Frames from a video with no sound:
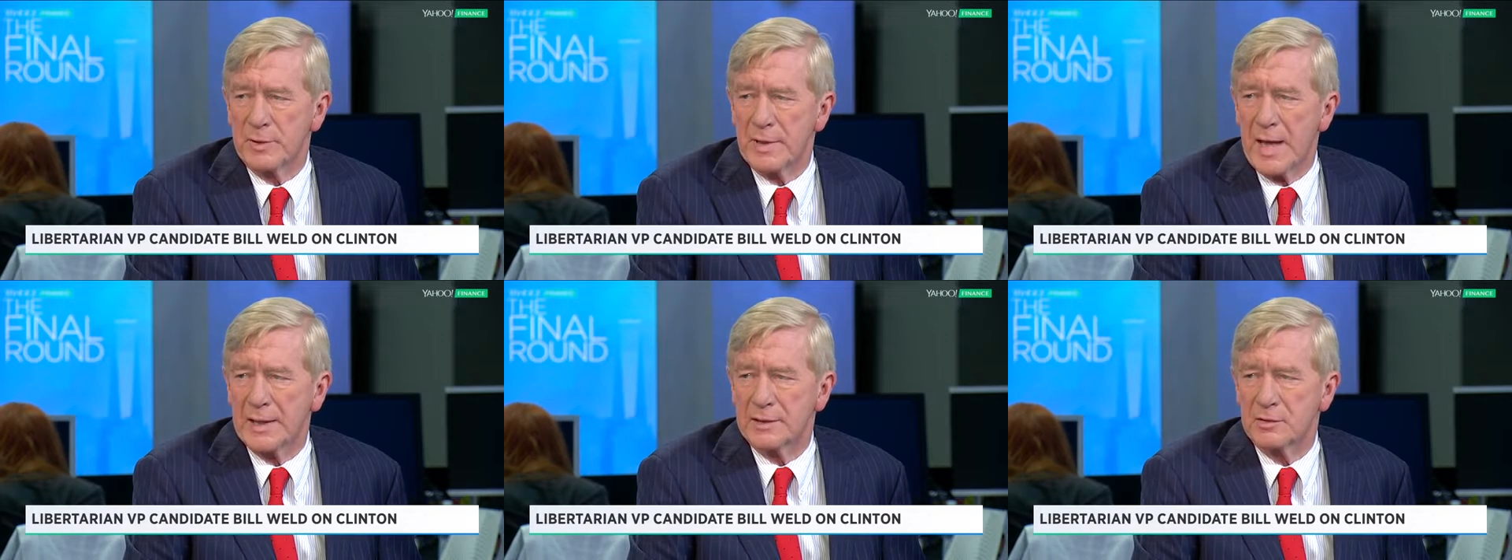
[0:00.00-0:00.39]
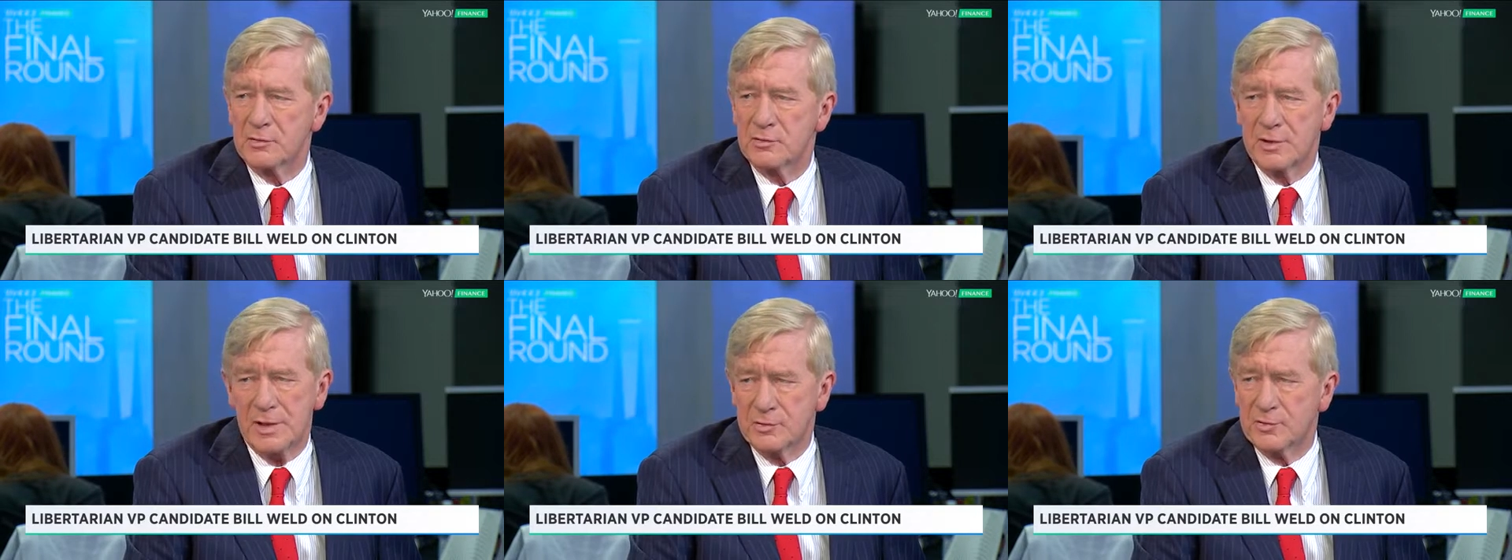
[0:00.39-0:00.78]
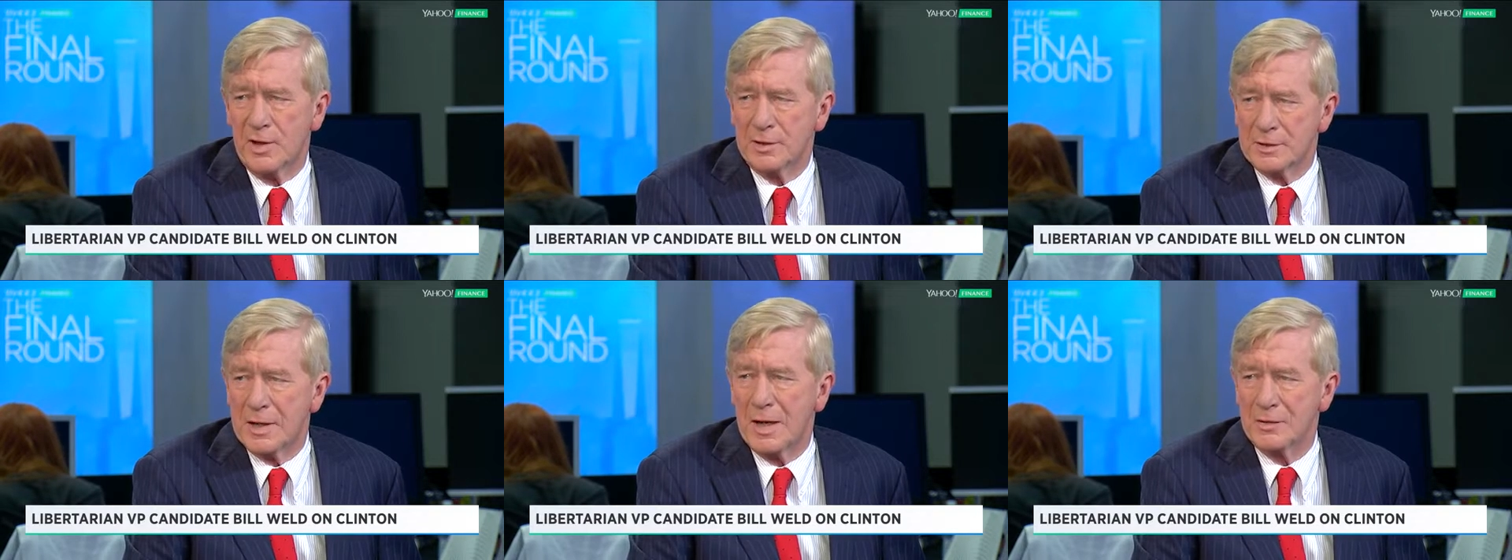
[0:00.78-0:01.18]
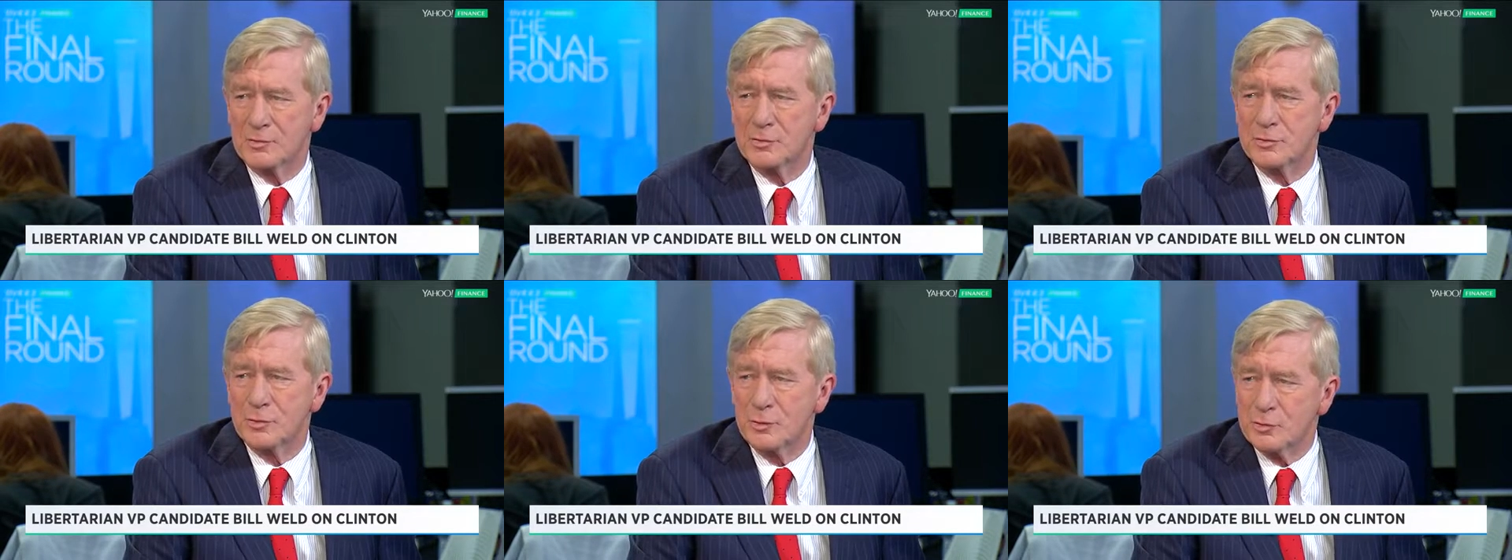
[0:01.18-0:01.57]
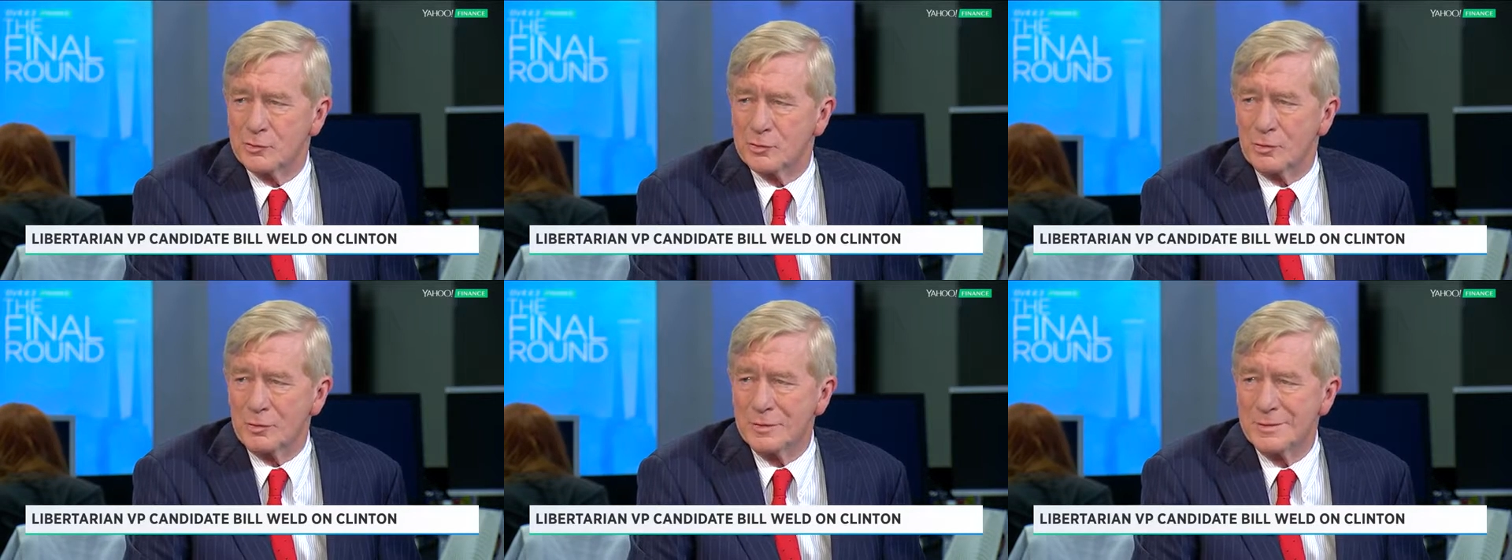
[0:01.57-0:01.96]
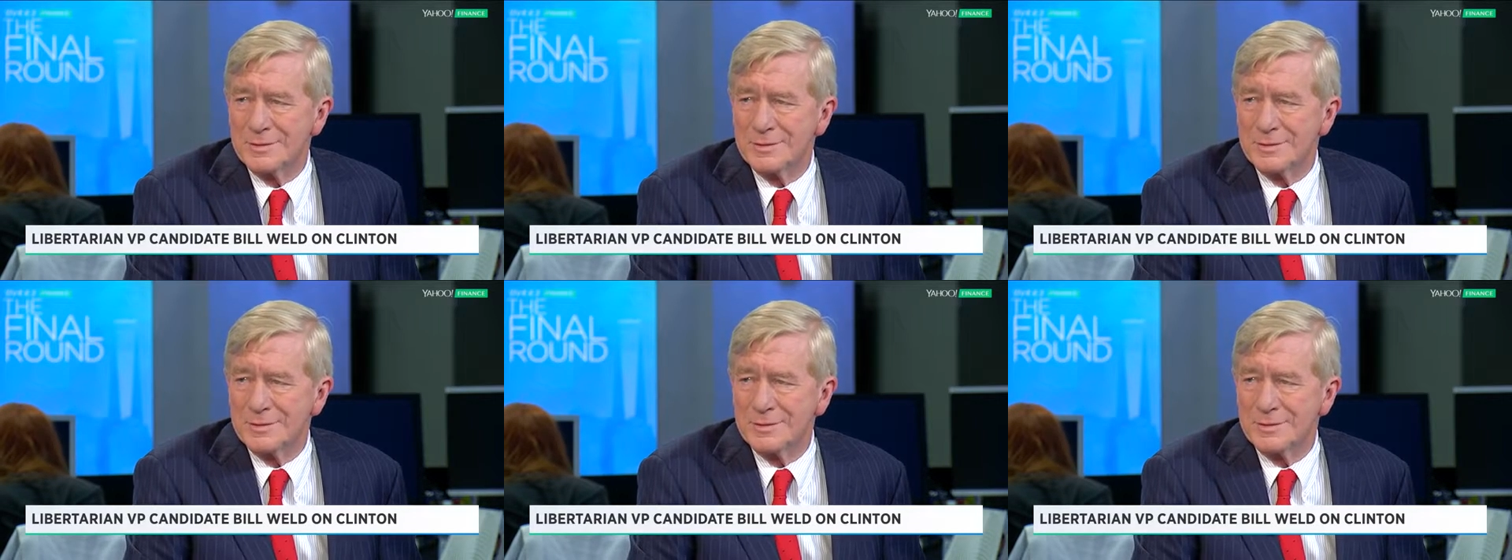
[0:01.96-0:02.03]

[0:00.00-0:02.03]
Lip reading: that is it's unconstitutional.